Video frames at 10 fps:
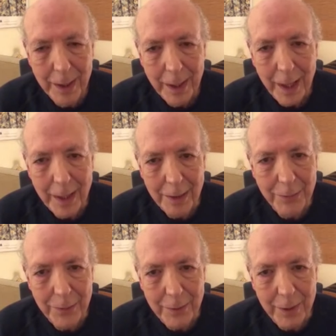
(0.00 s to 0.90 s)
And if
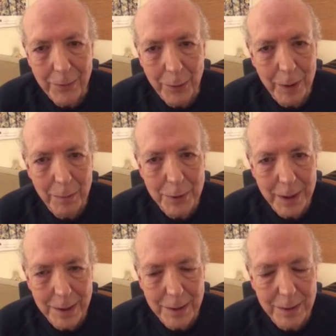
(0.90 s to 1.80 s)
UN
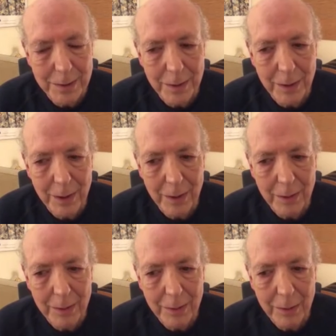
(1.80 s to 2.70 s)
projections
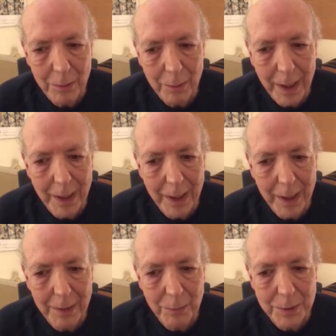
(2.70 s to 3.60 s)
are correct,
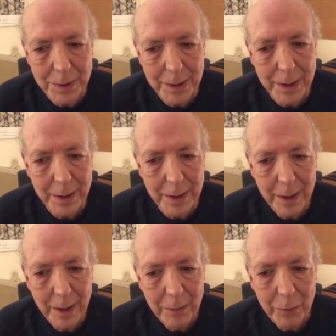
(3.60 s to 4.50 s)
we'll see
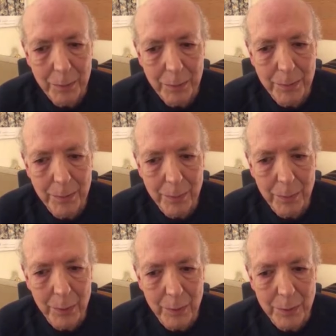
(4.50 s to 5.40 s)

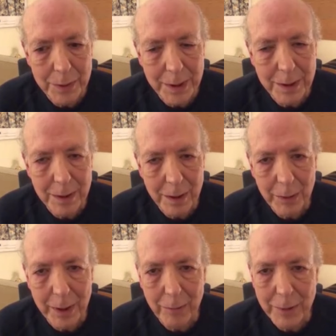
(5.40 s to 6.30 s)
a
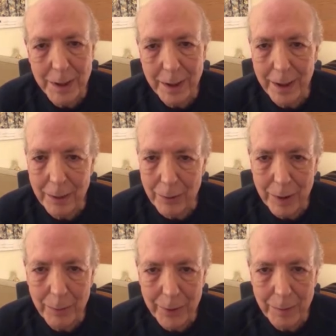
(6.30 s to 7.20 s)
slowing and reaching an
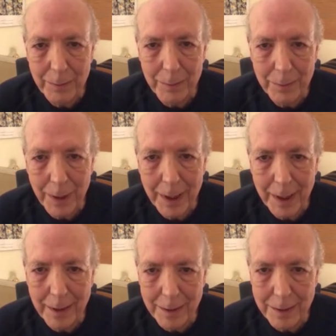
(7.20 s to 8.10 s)
equilibrium by the
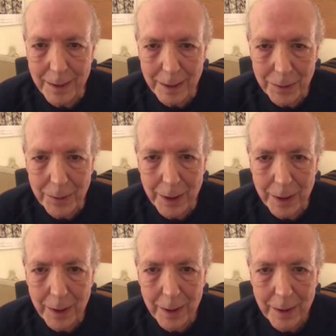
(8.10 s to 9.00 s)
end of the century
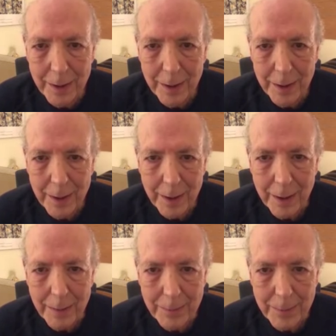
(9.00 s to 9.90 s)

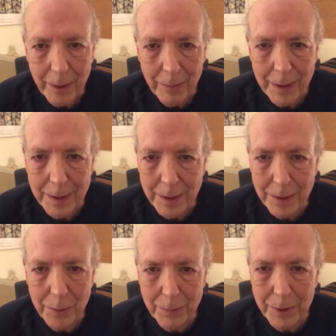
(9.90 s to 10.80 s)
at around 10 to
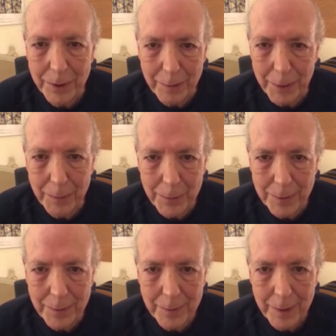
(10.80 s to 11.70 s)
12 billion people.
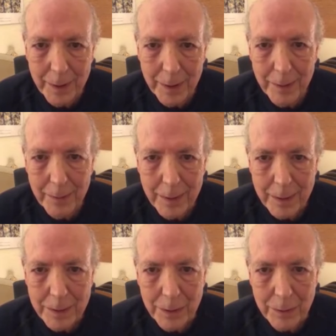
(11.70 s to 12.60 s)

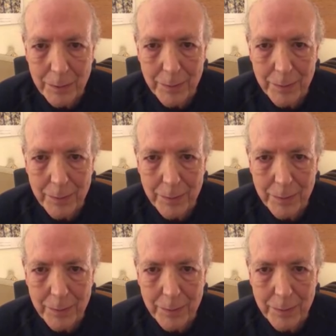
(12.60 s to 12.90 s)
So